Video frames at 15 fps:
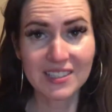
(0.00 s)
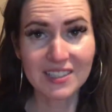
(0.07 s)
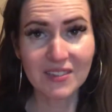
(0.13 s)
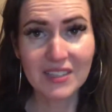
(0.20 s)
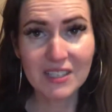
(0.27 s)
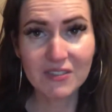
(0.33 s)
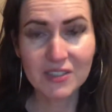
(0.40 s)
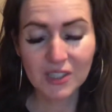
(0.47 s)
So
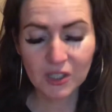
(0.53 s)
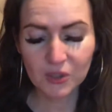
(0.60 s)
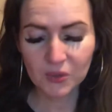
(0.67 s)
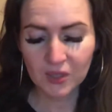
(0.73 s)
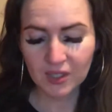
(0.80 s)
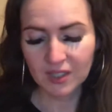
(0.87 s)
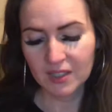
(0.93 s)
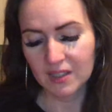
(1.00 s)
even though,
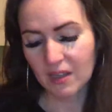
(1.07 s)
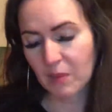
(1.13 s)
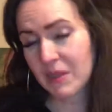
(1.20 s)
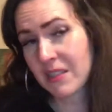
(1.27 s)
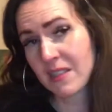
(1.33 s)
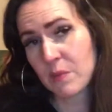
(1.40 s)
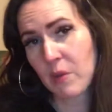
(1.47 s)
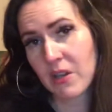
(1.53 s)
I
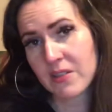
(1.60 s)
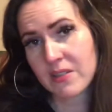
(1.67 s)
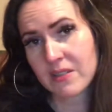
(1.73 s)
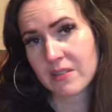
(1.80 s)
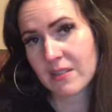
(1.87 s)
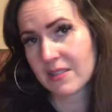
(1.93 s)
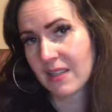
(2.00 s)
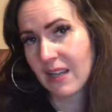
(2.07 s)
mean, this person
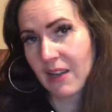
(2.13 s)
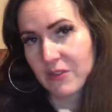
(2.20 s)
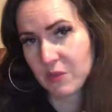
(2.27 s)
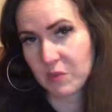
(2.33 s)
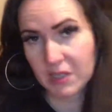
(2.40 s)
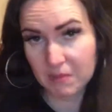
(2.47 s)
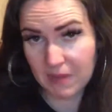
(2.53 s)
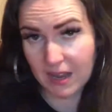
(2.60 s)
doesn't have to
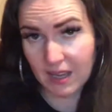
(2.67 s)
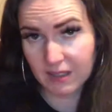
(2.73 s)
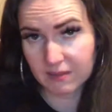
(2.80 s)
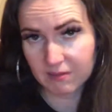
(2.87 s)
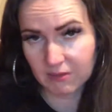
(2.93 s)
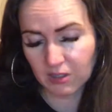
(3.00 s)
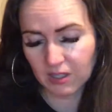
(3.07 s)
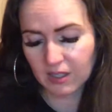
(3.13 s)
be a man,
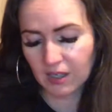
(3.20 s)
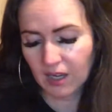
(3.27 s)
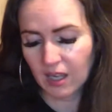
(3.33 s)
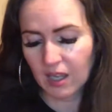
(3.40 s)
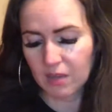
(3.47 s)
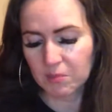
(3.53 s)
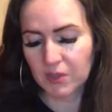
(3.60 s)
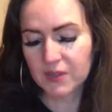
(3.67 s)
right?
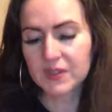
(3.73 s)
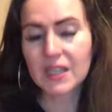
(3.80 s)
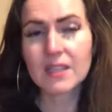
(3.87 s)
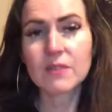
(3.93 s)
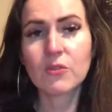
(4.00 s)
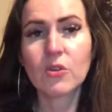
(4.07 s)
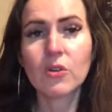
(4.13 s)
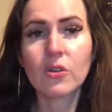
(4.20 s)
But
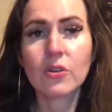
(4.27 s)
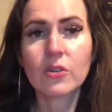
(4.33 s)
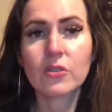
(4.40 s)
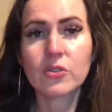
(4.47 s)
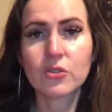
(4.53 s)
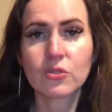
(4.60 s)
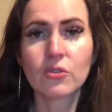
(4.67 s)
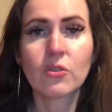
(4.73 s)
they've got
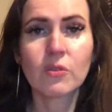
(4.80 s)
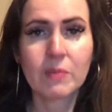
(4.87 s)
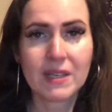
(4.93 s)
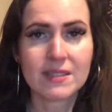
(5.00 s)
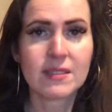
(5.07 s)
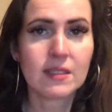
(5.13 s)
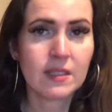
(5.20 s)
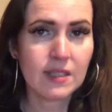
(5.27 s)
strong
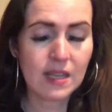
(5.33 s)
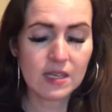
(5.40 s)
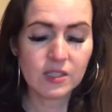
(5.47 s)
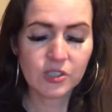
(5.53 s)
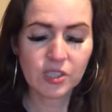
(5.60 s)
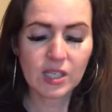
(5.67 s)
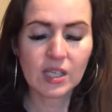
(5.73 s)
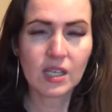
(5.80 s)
masculine
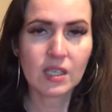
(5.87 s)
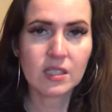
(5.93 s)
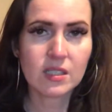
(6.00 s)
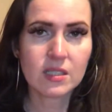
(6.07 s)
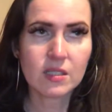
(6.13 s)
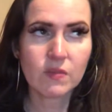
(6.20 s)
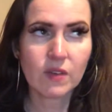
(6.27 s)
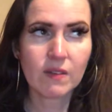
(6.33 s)
energy and
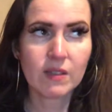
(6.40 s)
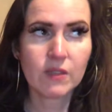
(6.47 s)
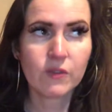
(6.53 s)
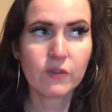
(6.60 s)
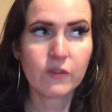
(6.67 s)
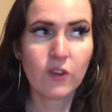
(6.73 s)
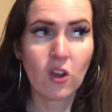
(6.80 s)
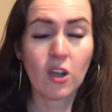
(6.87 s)
it's a very
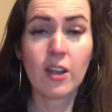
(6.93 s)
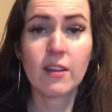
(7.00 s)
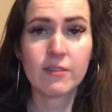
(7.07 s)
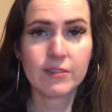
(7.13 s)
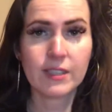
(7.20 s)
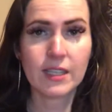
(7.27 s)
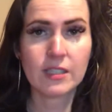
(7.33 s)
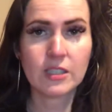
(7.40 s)

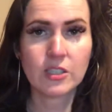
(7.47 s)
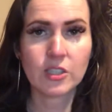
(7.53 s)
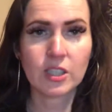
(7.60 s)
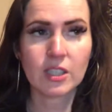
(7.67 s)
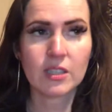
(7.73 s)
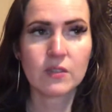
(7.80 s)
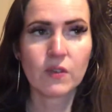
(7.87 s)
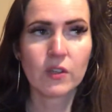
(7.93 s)
fiery
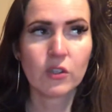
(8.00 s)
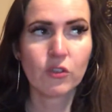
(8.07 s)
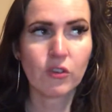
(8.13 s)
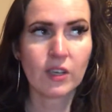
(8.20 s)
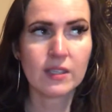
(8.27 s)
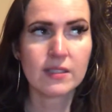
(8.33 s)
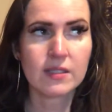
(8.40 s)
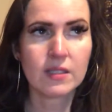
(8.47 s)
energy. It's very
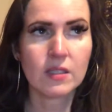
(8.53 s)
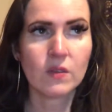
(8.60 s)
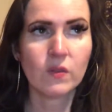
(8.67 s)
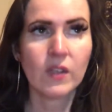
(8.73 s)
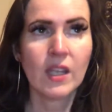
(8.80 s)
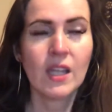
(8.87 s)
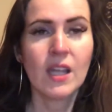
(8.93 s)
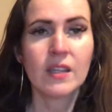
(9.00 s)
creative.
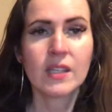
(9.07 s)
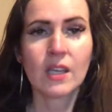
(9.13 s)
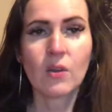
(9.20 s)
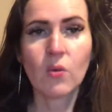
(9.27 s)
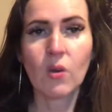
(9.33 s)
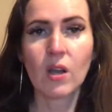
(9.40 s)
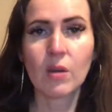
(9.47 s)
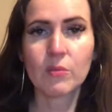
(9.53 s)
They're
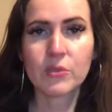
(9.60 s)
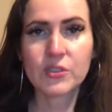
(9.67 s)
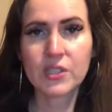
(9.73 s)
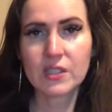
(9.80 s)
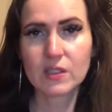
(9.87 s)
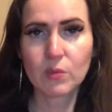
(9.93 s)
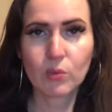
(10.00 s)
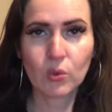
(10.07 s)
quite
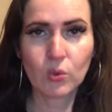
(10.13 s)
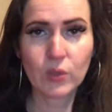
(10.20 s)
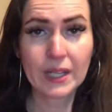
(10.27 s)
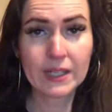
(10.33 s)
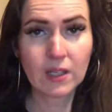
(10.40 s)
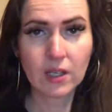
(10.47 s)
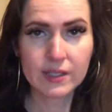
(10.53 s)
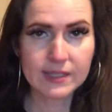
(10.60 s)
unpredictable. They
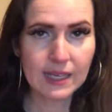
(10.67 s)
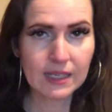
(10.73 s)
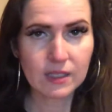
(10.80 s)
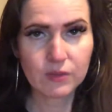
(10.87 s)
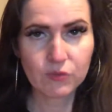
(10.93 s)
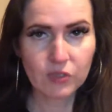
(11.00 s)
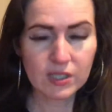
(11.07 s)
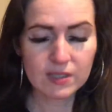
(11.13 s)
like
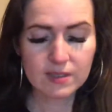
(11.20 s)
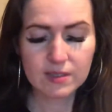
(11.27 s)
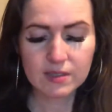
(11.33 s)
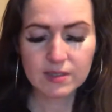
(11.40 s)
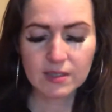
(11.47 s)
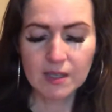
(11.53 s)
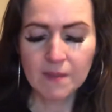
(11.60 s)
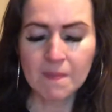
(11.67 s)
taking risks.